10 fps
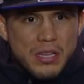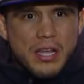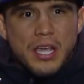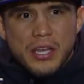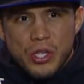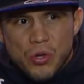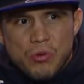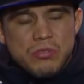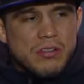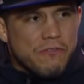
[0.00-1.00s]
Like, I knew
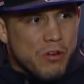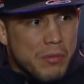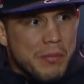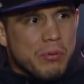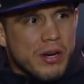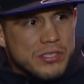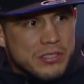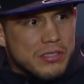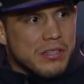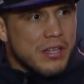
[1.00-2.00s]
who's gonna feel my
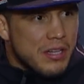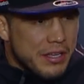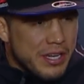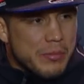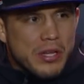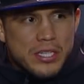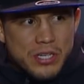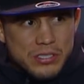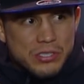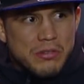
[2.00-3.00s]
pressure. Like anybody that
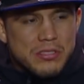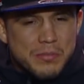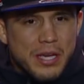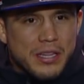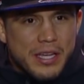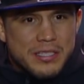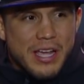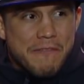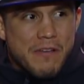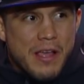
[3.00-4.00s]
tries to shoot into my legs,
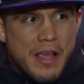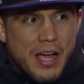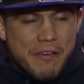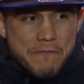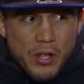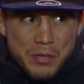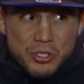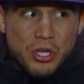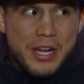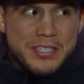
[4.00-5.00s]
I felt him
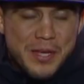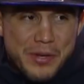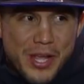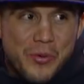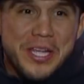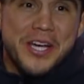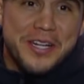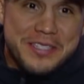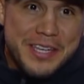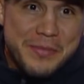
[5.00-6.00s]
try to take me down when he
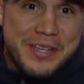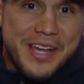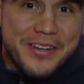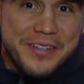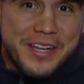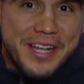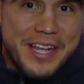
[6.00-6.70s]
couldn't take me down.